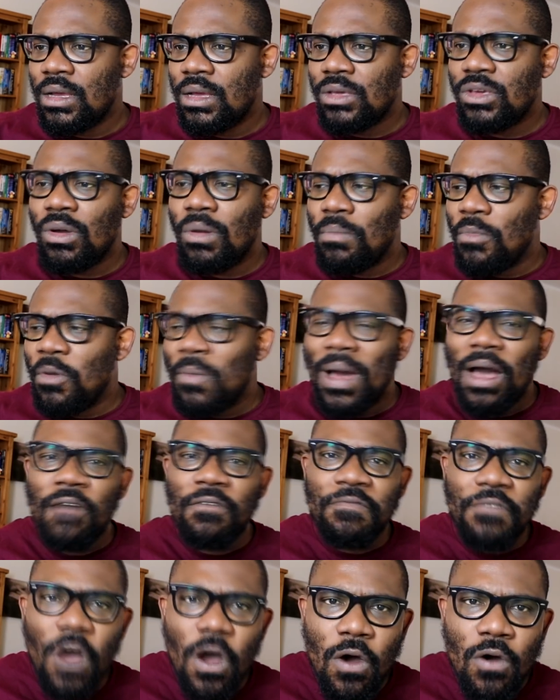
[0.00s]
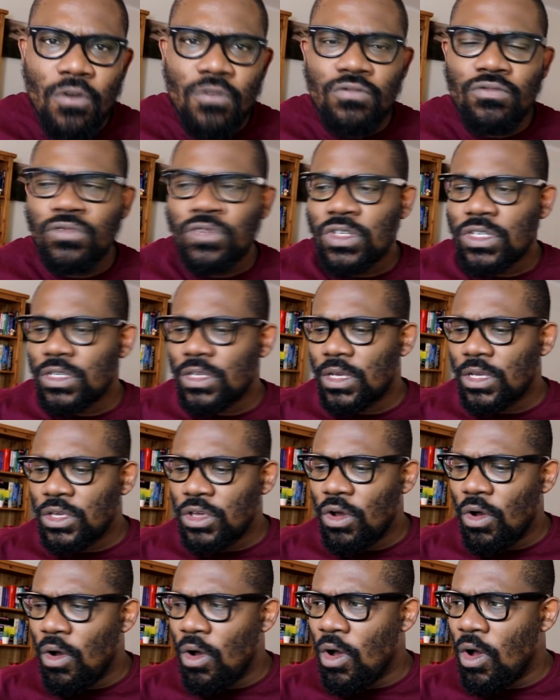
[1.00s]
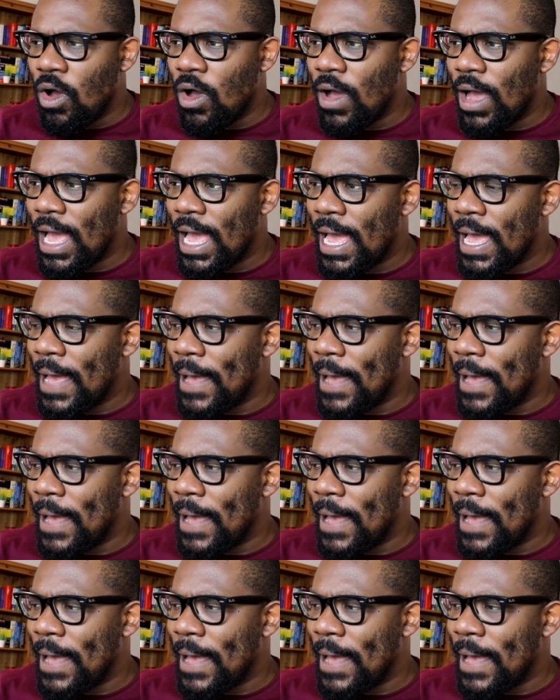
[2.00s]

your mobile phones, your